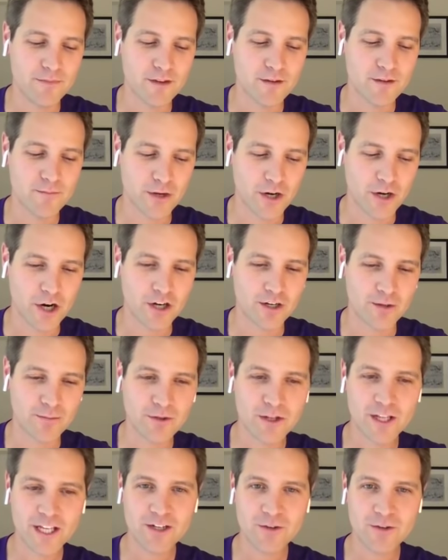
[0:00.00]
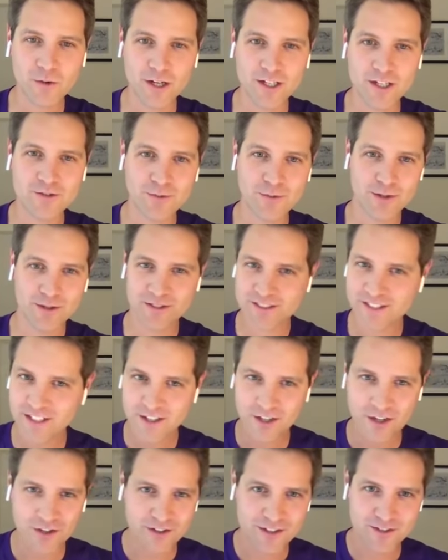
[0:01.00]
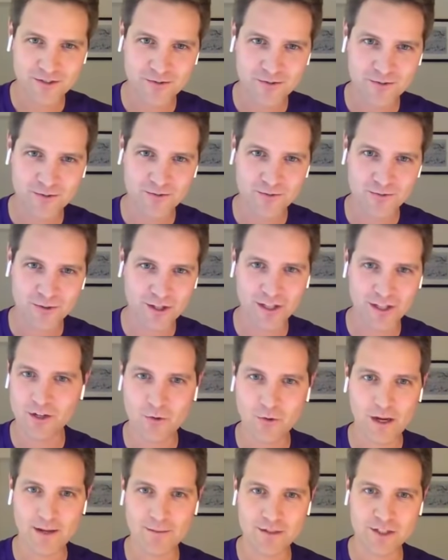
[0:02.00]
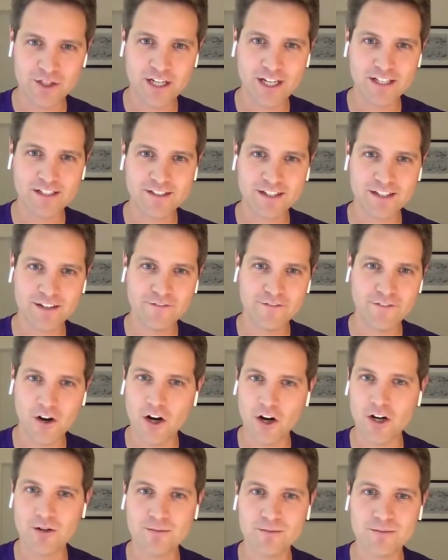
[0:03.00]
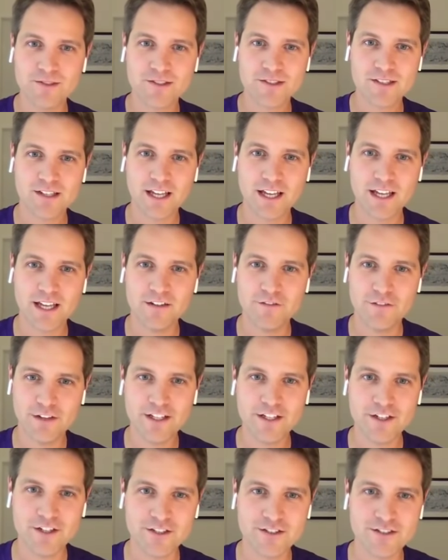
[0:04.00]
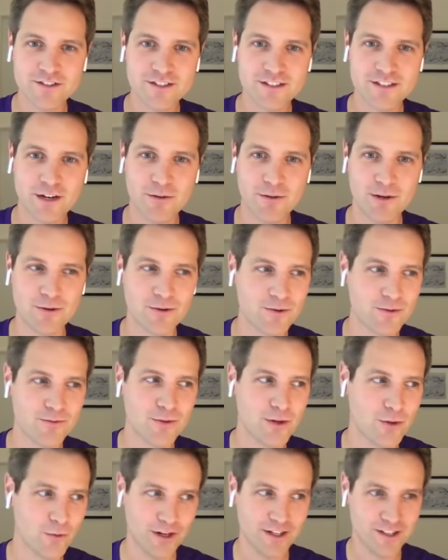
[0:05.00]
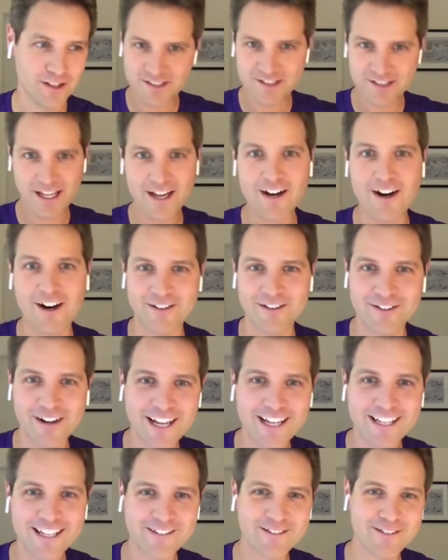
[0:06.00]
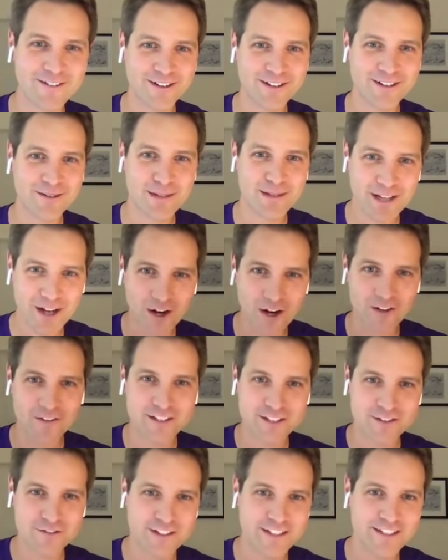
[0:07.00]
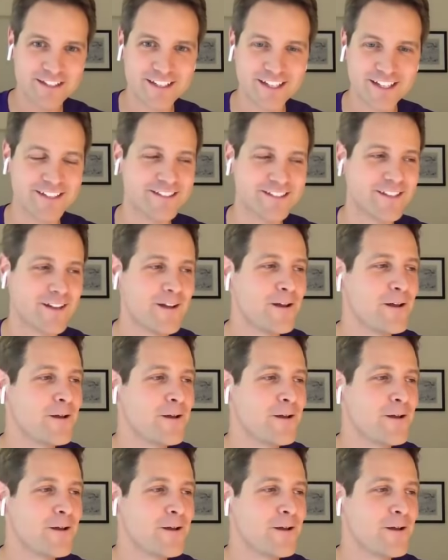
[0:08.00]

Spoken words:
But our complaint was we were seeing all these really quite majestic farms and vineyards that we wanted to stay on, right? Like we wanted to be on these vistas,